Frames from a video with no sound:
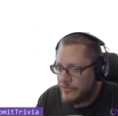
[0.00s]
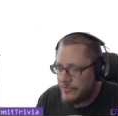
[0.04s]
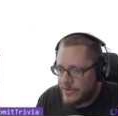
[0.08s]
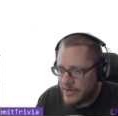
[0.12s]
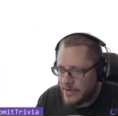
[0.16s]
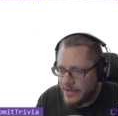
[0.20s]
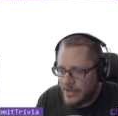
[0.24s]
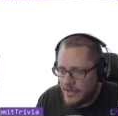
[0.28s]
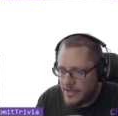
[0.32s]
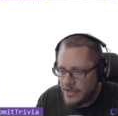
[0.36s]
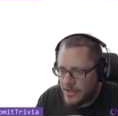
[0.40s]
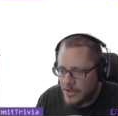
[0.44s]

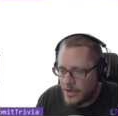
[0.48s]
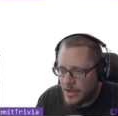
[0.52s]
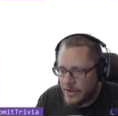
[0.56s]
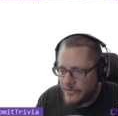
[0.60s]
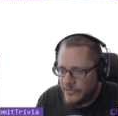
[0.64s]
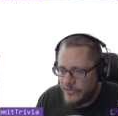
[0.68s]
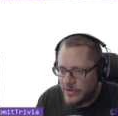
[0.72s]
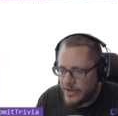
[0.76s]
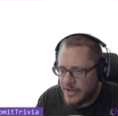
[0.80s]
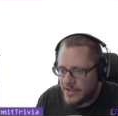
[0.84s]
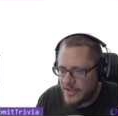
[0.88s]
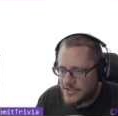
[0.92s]

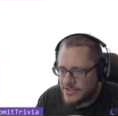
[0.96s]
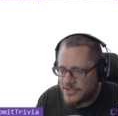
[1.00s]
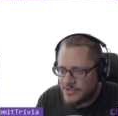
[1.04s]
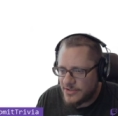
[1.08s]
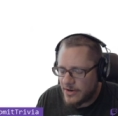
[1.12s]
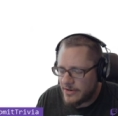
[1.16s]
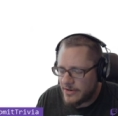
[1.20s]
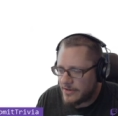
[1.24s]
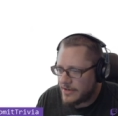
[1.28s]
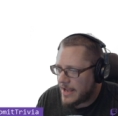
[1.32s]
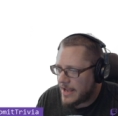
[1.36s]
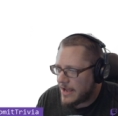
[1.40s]
you're getting
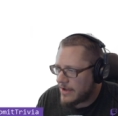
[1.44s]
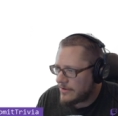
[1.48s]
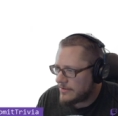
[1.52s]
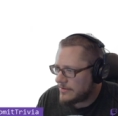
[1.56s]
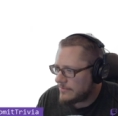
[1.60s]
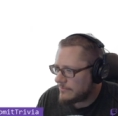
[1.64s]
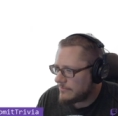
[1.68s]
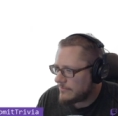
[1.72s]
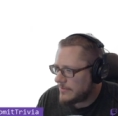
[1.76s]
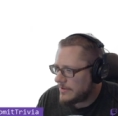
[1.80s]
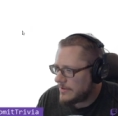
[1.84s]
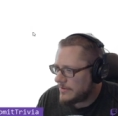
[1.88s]
started
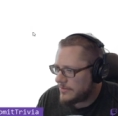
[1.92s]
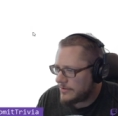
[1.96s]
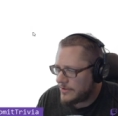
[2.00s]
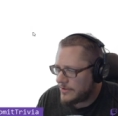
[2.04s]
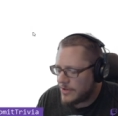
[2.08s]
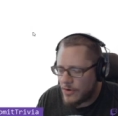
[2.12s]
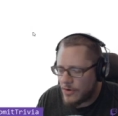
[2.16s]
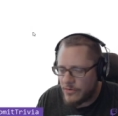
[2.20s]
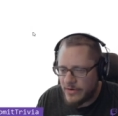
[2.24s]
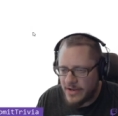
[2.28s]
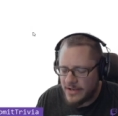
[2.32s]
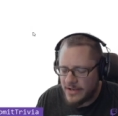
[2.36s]
out with
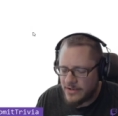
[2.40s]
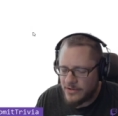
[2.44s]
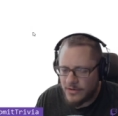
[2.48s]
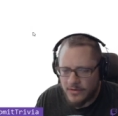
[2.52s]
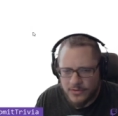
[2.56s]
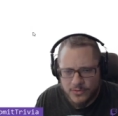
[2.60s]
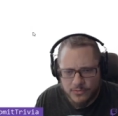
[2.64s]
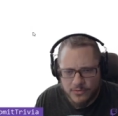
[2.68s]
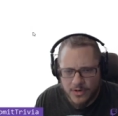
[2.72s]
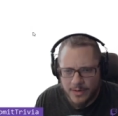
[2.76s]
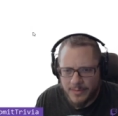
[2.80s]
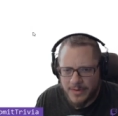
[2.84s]
coding, you don't
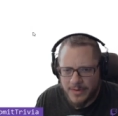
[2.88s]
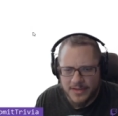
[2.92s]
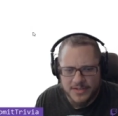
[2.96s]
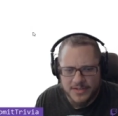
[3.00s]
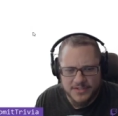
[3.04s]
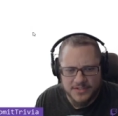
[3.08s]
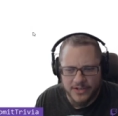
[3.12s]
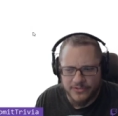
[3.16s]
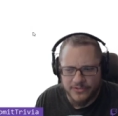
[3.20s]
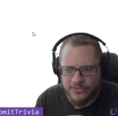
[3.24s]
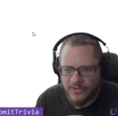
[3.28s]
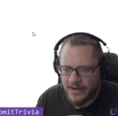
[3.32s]
have to worry about
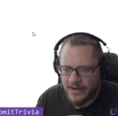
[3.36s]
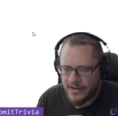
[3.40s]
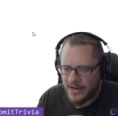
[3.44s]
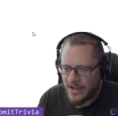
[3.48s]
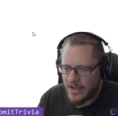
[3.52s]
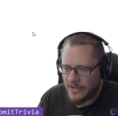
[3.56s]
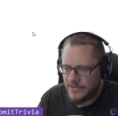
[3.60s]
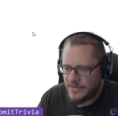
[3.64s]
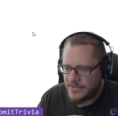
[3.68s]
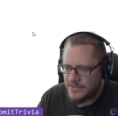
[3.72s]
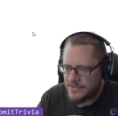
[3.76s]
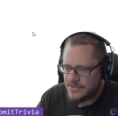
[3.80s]
this stuff right
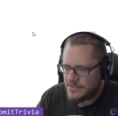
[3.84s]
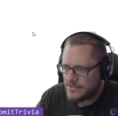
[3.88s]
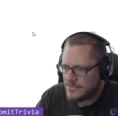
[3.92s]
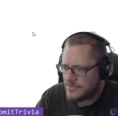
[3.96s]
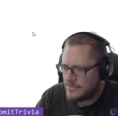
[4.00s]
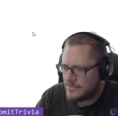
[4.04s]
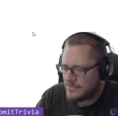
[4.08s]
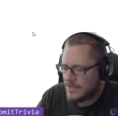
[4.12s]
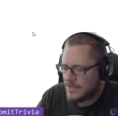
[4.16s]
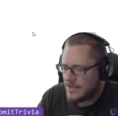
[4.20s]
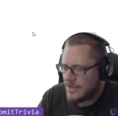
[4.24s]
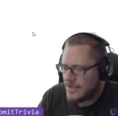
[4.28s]
now. This is,
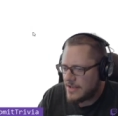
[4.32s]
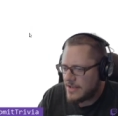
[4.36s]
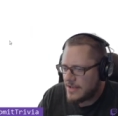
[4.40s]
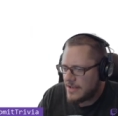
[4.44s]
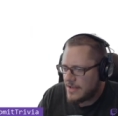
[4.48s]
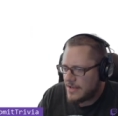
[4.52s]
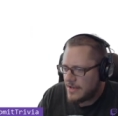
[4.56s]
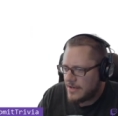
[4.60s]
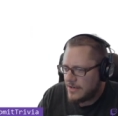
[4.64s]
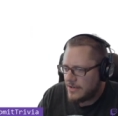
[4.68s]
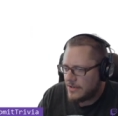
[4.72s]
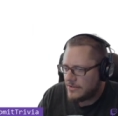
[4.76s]

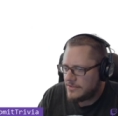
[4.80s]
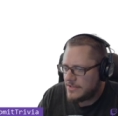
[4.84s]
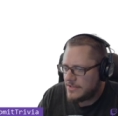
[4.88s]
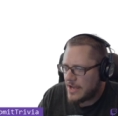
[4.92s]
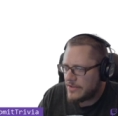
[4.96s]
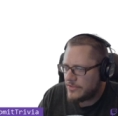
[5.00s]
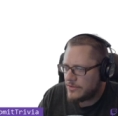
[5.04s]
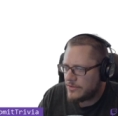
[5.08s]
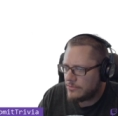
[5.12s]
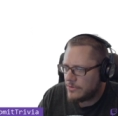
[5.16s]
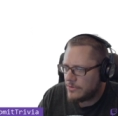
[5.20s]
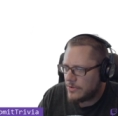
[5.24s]

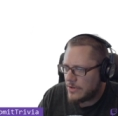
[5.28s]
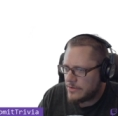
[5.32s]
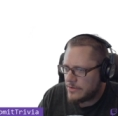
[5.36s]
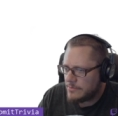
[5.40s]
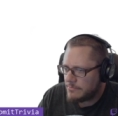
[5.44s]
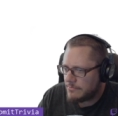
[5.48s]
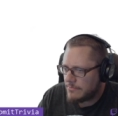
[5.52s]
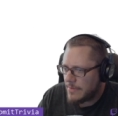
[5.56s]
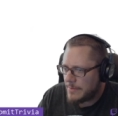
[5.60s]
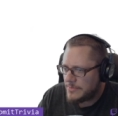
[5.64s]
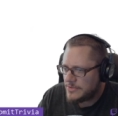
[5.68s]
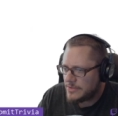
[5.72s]
down the
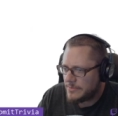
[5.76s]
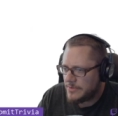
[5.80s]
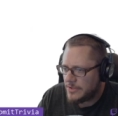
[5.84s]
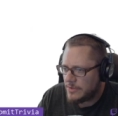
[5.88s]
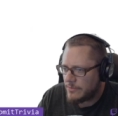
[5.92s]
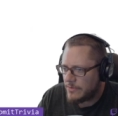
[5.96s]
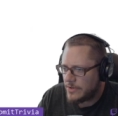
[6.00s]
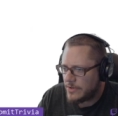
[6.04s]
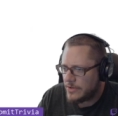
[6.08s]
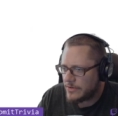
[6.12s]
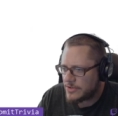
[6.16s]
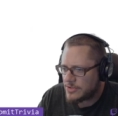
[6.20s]
road, might be something
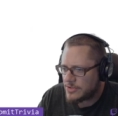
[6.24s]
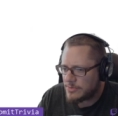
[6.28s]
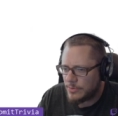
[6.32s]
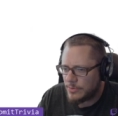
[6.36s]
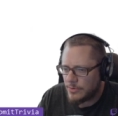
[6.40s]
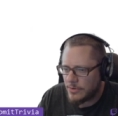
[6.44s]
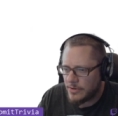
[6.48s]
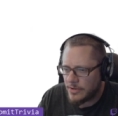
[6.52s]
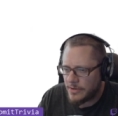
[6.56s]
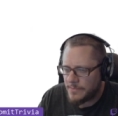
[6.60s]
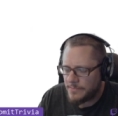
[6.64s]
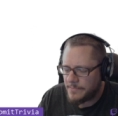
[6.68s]
you want to
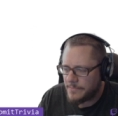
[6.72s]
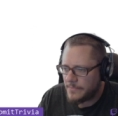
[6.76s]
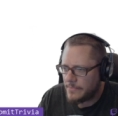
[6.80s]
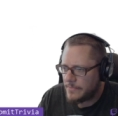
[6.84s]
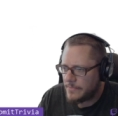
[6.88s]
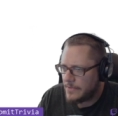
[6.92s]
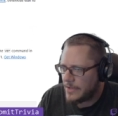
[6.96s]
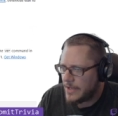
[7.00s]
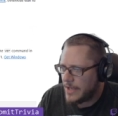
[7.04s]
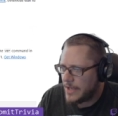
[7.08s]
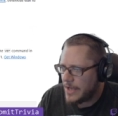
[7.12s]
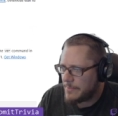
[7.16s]
explore.
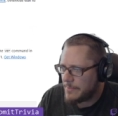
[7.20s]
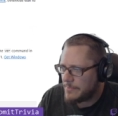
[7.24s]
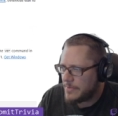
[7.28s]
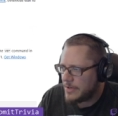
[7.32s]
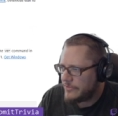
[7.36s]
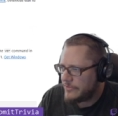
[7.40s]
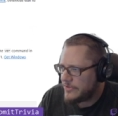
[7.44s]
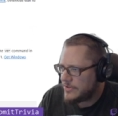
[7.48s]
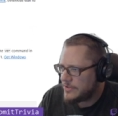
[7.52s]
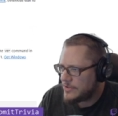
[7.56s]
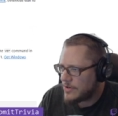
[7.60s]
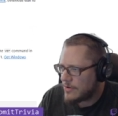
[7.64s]
But
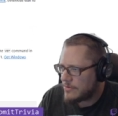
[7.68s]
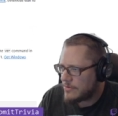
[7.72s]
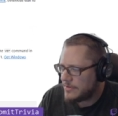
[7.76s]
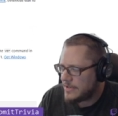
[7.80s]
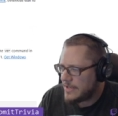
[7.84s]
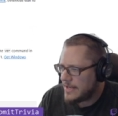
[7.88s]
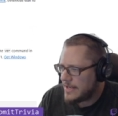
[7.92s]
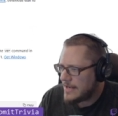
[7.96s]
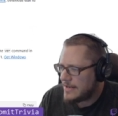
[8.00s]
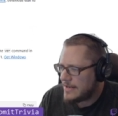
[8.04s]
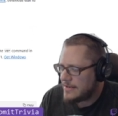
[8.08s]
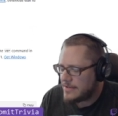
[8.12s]
if you don't
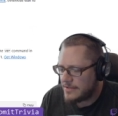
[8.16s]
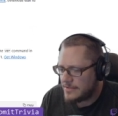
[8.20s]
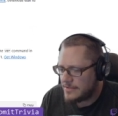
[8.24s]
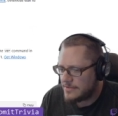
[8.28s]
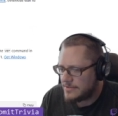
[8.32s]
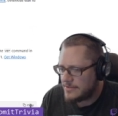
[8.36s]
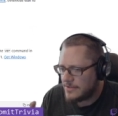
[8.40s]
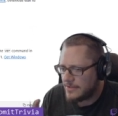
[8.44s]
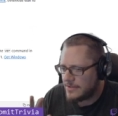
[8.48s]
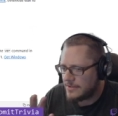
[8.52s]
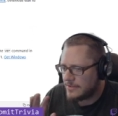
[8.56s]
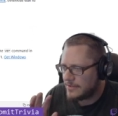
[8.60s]
need
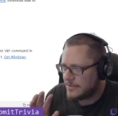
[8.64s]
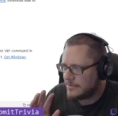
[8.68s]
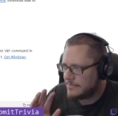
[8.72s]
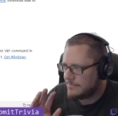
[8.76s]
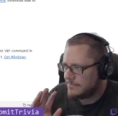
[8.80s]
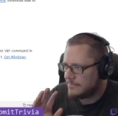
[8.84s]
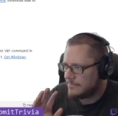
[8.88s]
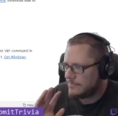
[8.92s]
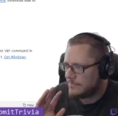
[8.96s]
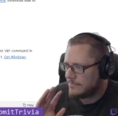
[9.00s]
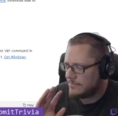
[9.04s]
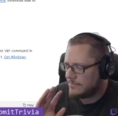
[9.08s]
to,
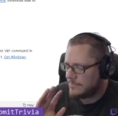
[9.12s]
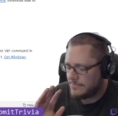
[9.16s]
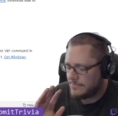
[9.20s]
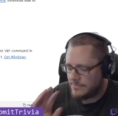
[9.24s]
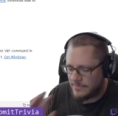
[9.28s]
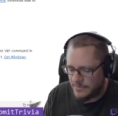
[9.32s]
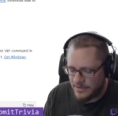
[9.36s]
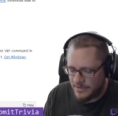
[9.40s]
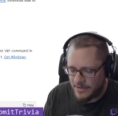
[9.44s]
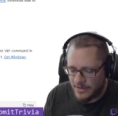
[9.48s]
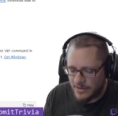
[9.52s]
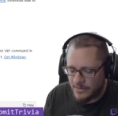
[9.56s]

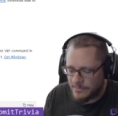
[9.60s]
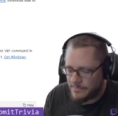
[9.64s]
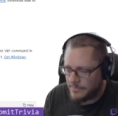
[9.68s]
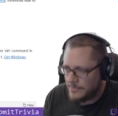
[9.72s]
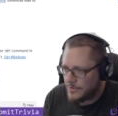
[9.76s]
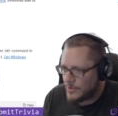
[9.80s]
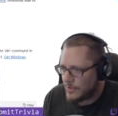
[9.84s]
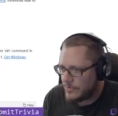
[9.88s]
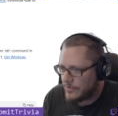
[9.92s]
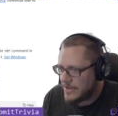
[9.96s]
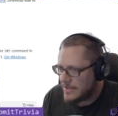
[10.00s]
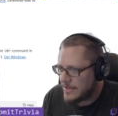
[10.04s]
you
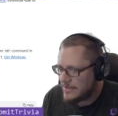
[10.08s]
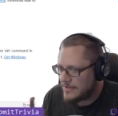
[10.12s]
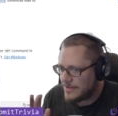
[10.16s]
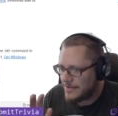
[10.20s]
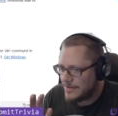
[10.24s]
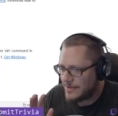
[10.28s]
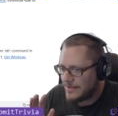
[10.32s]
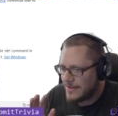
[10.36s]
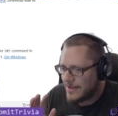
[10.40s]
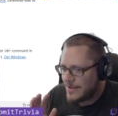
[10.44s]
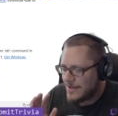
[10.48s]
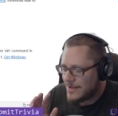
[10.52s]
don't need
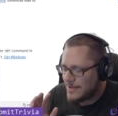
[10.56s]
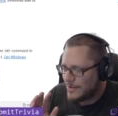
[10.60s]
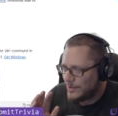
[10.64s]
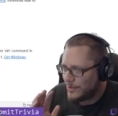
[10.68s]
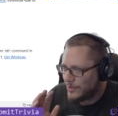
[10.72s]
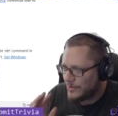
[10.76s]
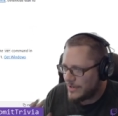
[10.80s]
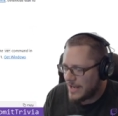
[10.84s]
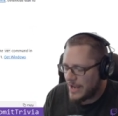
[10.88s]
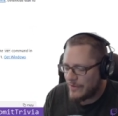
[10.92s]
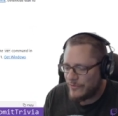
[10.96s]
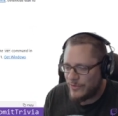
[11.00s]
to
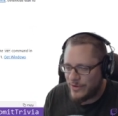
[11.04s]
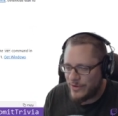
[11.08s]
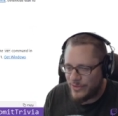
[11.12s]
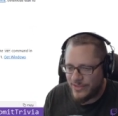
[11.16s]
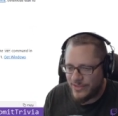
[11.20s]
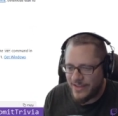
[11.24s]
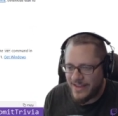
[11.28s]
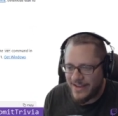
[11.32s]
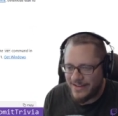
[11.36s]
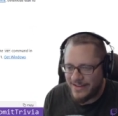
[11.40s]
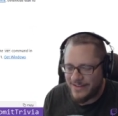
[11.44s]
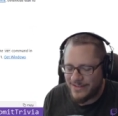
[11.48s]
learn
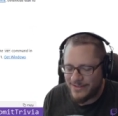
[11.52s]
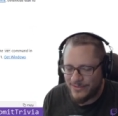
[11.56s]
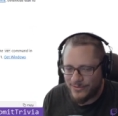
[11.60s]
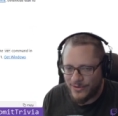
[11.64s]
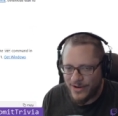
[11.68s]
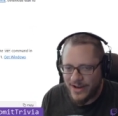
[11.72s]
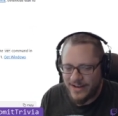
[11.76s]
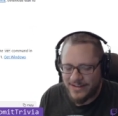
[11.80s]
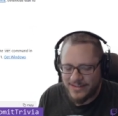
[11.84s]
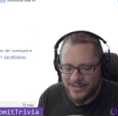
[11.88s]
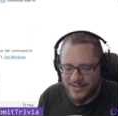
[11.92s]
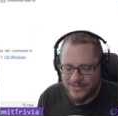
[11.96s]
everything,
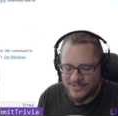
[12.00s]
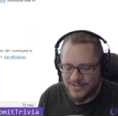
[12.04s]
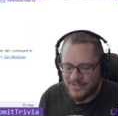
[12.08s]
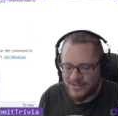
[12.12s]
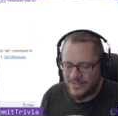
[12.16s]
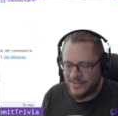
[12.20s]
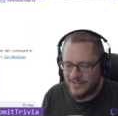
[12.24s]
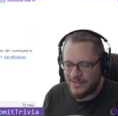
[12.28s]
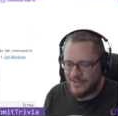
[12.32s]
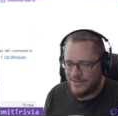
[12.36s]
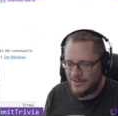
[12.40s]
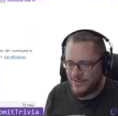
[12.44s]
right?
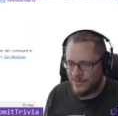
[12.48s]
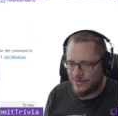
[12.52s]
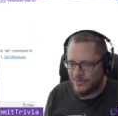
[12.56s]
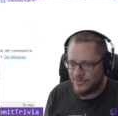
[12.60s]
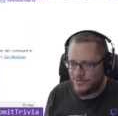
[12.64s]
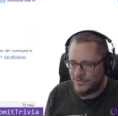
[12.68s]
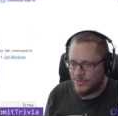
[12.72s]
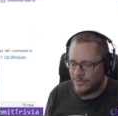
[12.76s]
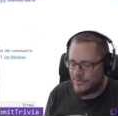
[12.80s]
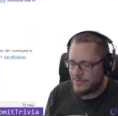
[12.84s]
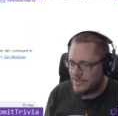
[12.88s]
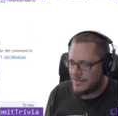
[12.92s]
You
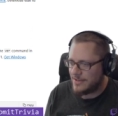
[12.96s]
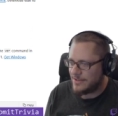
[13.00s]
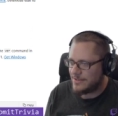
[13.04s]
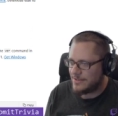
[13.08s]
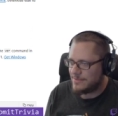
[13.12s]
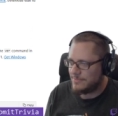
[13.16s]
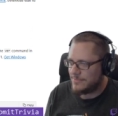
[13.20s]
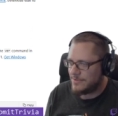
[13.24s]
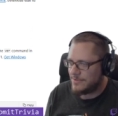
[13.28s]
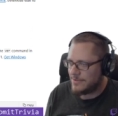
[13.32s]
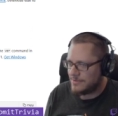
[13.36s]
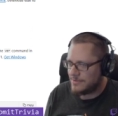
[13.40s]
don't need
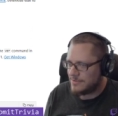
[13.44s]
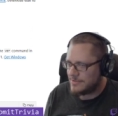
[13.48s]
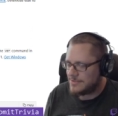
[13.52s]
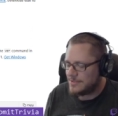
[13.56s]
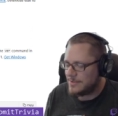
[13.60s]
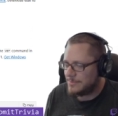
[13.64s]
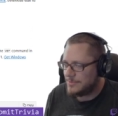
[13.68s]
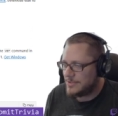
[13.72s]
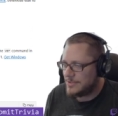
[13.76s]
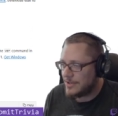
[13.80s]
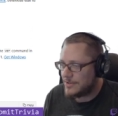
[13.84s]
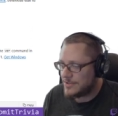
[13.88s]
to
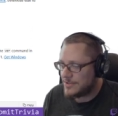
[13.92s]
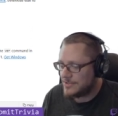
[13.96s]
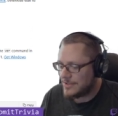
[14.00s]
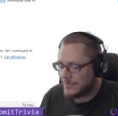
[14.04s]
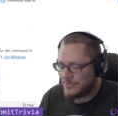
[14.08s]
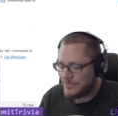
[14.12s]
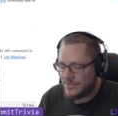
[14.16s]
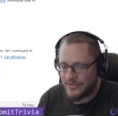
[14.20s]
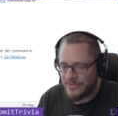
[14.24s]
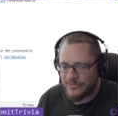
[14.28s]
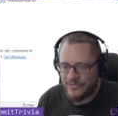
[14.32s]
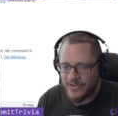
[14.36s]
subject
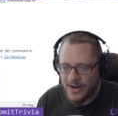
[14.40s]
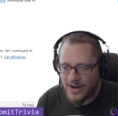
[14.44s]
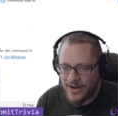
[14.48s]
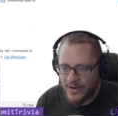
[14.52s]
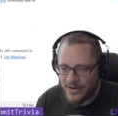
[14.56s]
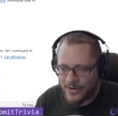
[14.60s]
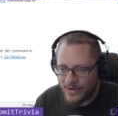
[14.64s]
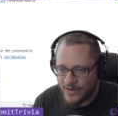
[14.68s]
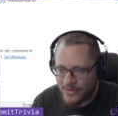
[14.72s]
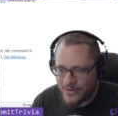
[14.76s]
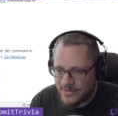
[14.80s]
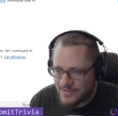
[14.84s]
yourself to the fire
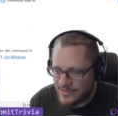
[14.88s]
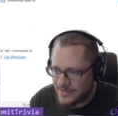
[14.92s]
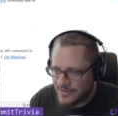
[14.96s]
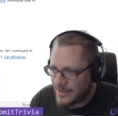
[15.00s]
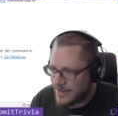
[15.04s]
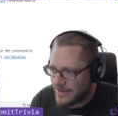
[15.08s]
hose.